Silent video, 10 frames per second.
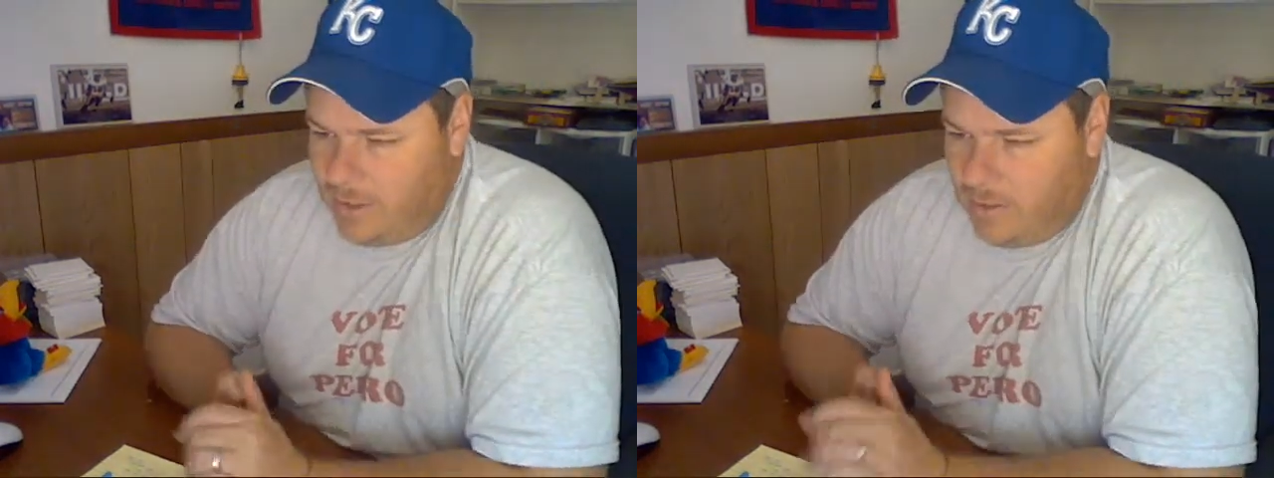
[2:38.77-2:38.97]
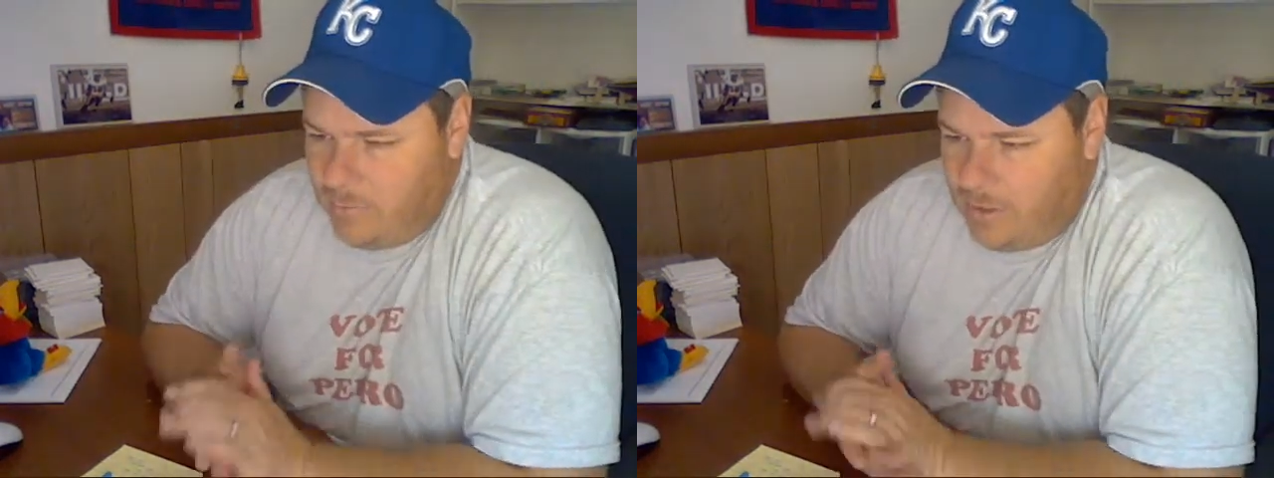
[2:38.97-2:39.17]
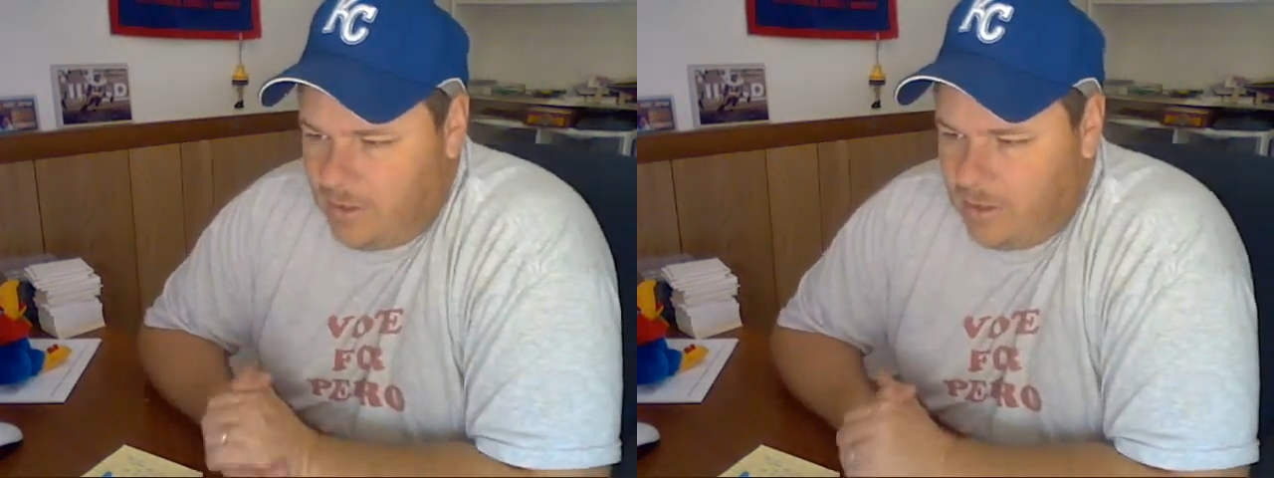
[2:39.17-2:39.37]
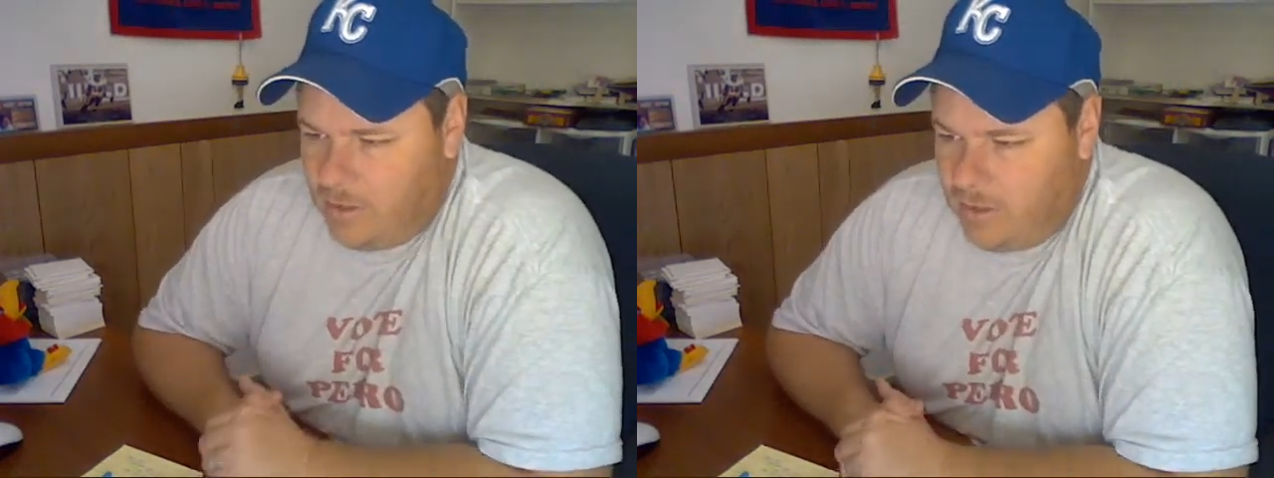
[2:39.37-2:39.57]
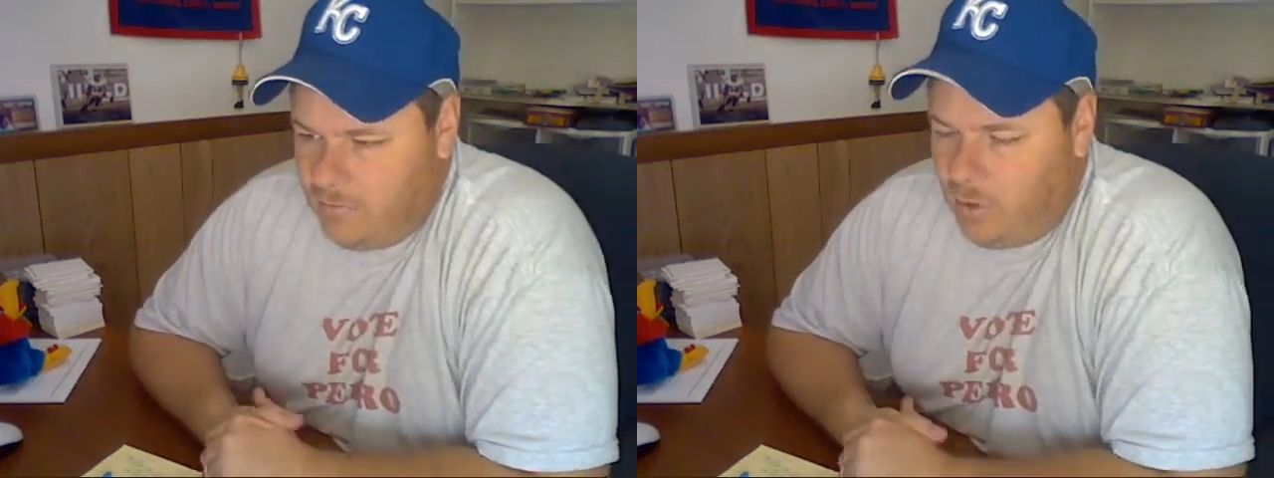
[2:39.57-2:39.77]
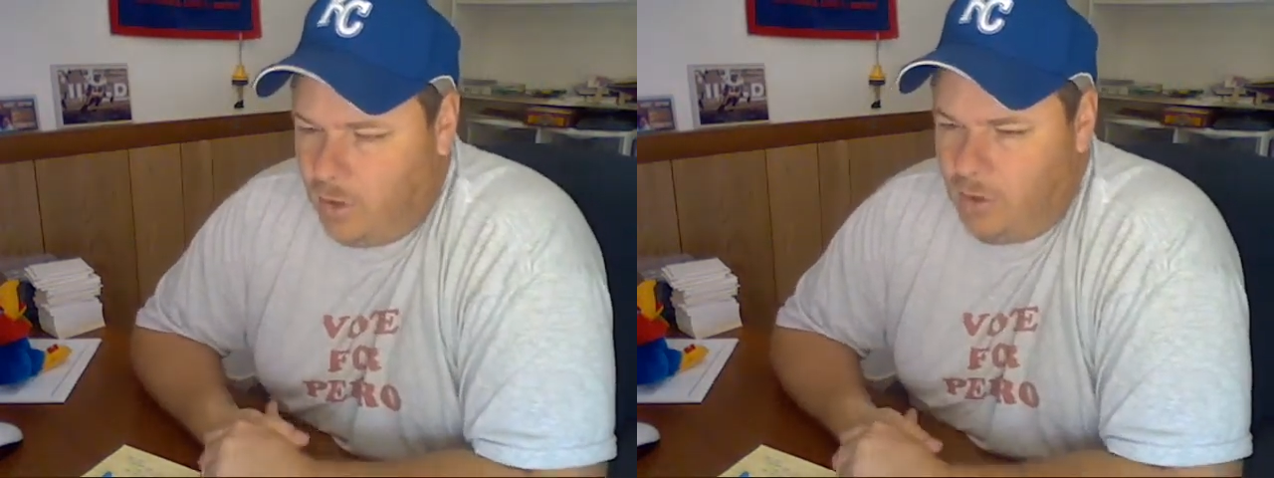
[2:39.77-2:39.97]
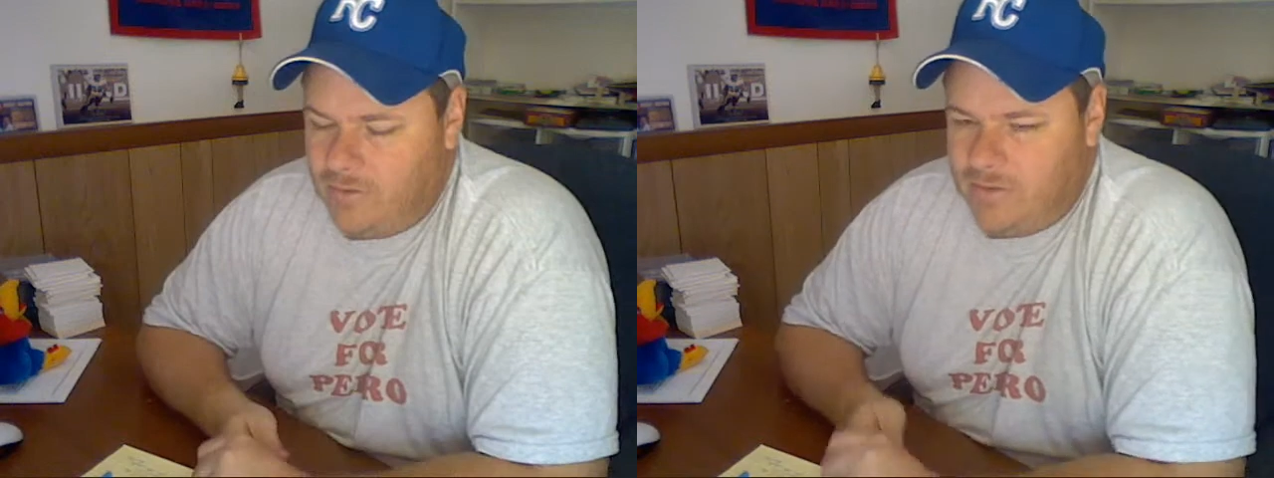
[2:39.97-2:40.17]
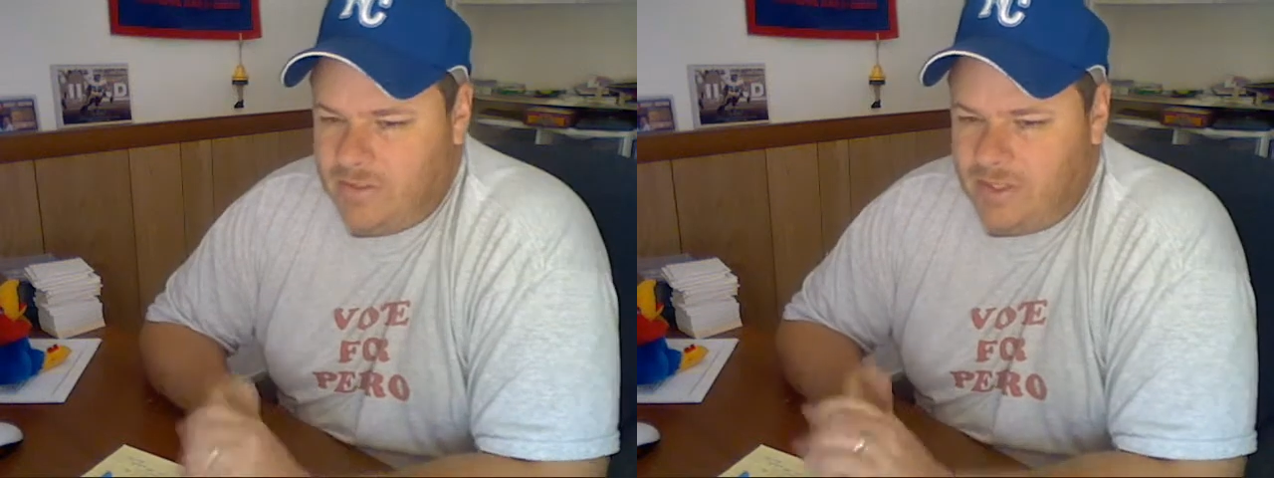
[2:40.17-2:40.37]
got me
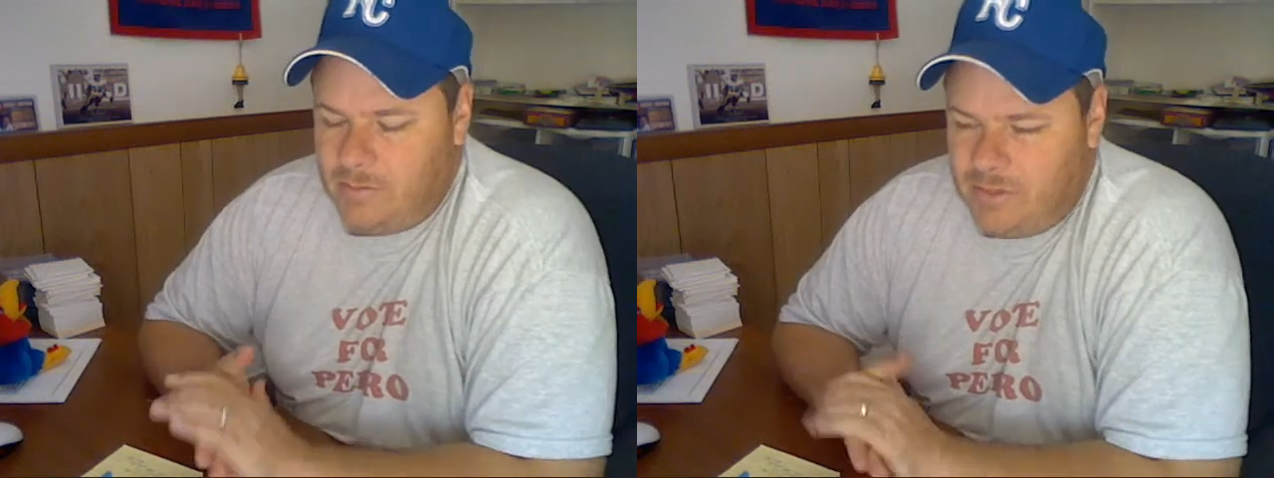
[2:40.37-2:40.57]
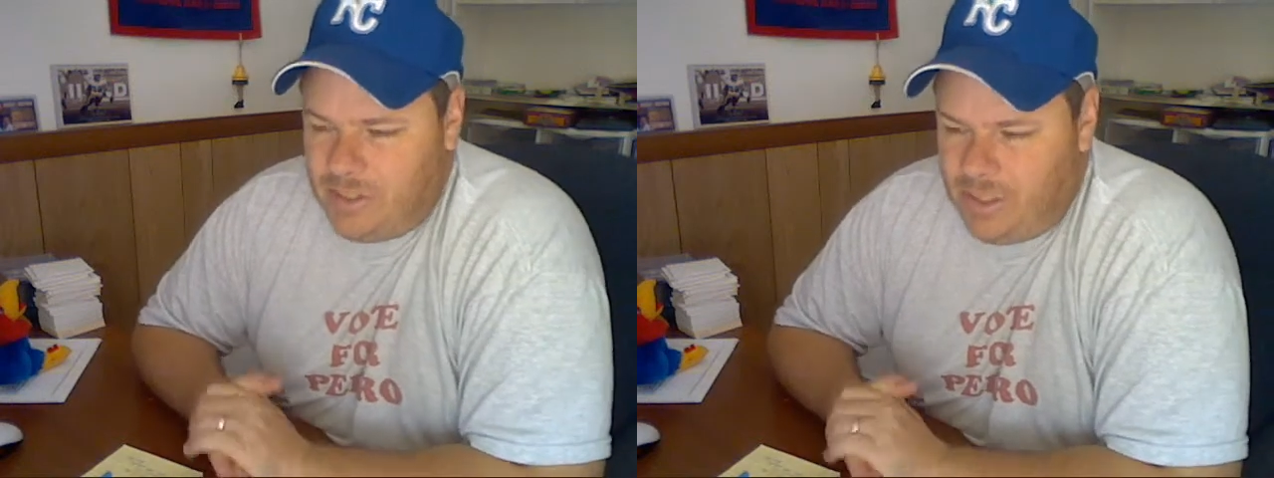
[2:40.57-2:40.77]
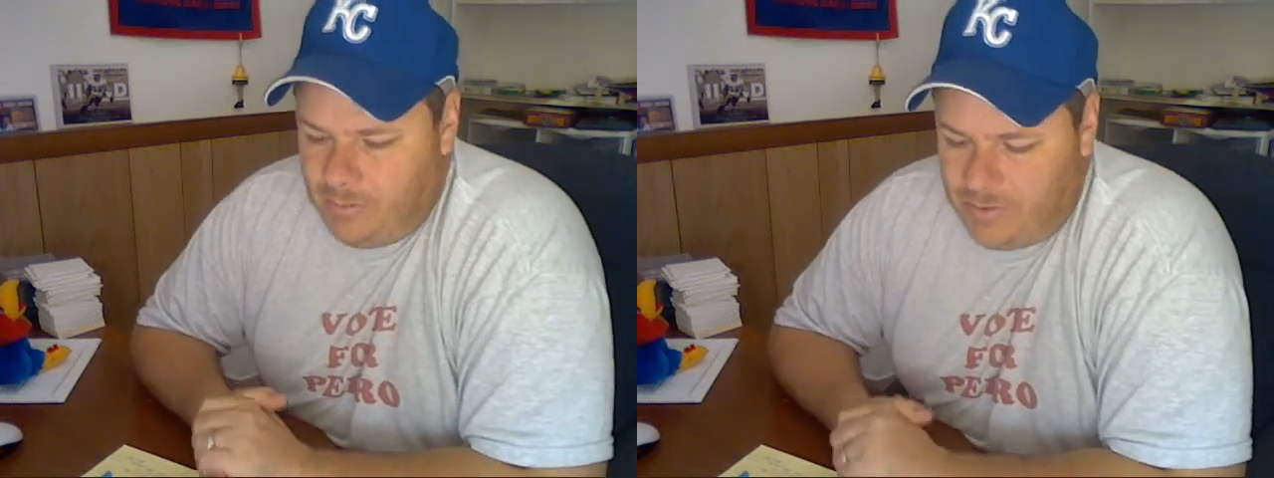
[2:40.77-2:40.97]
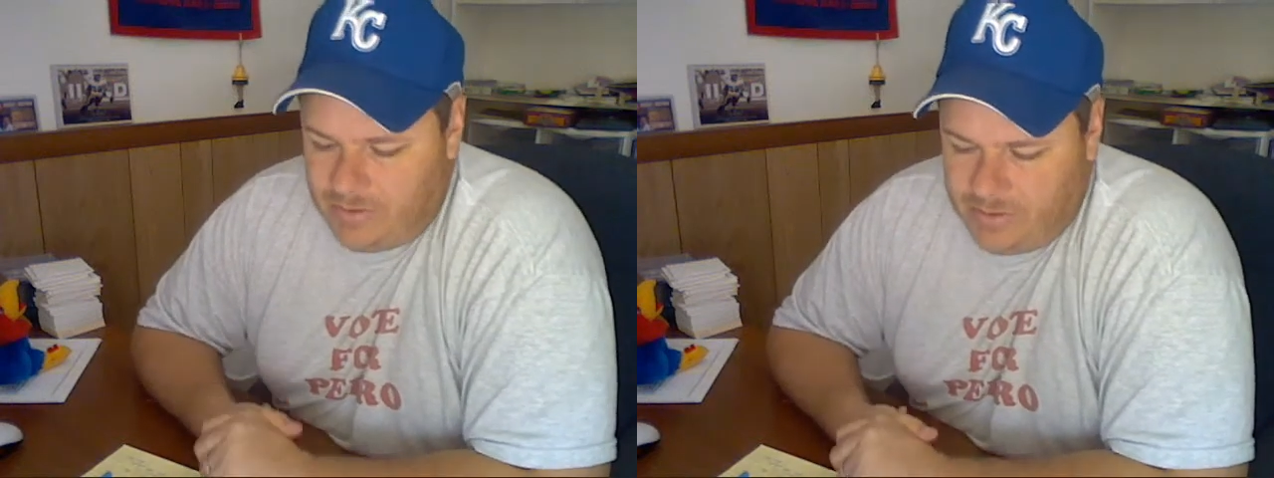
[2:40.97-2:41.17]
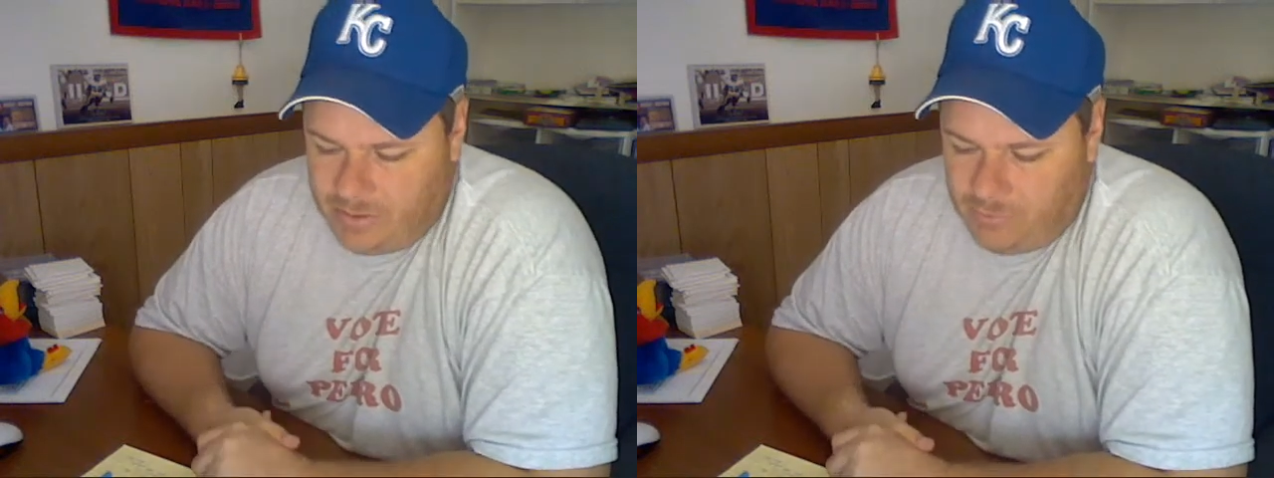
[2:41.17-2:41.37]
involved, is seeing them cheap and seeing